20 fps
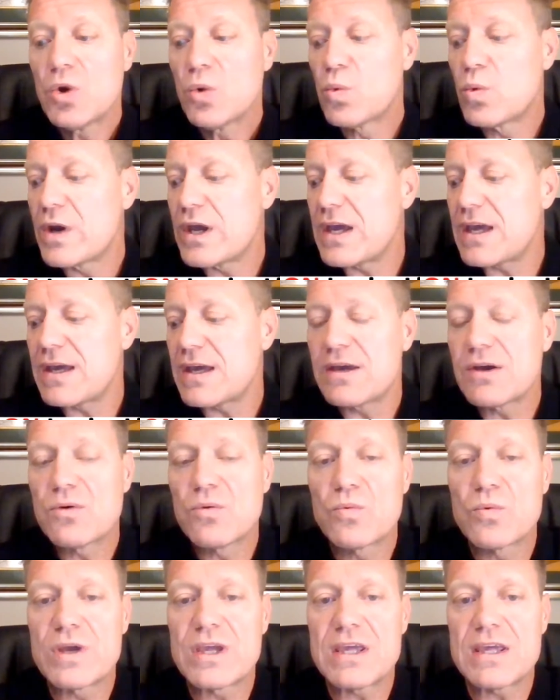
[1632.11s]
where
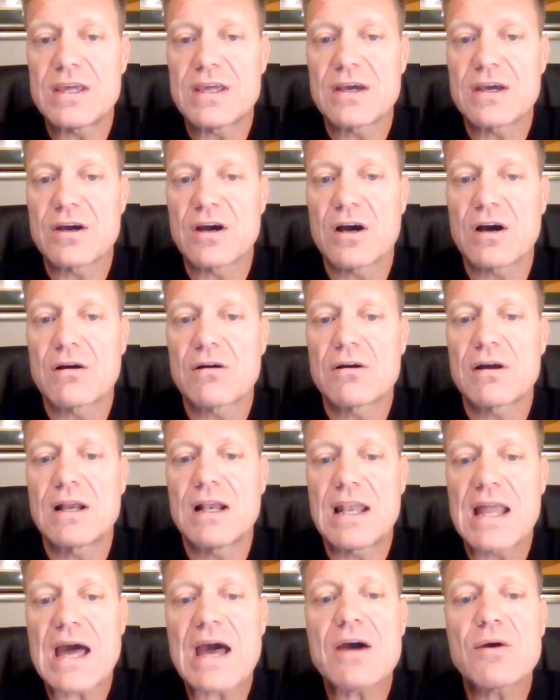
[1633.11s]
we are
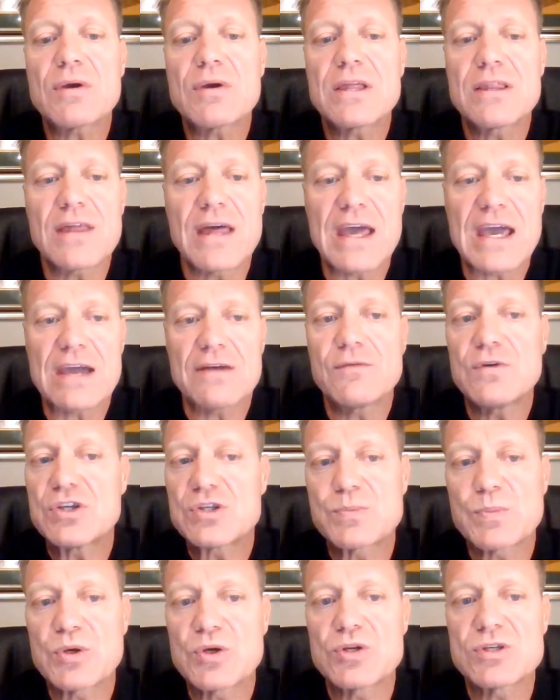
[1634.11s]
allowing the
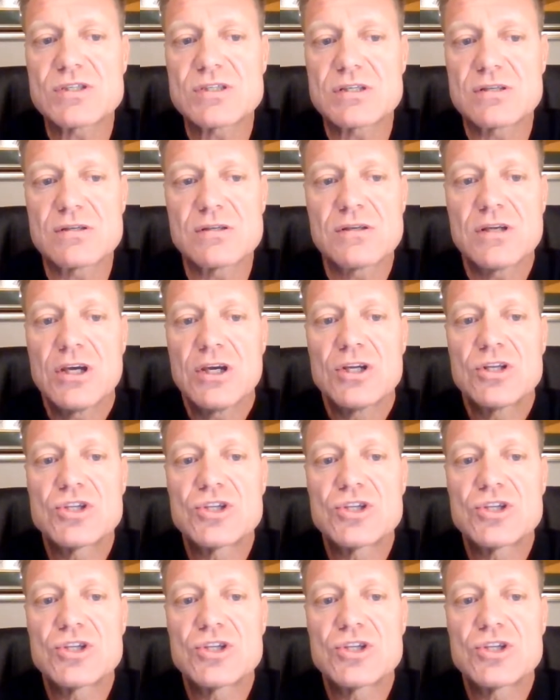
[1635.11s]
average person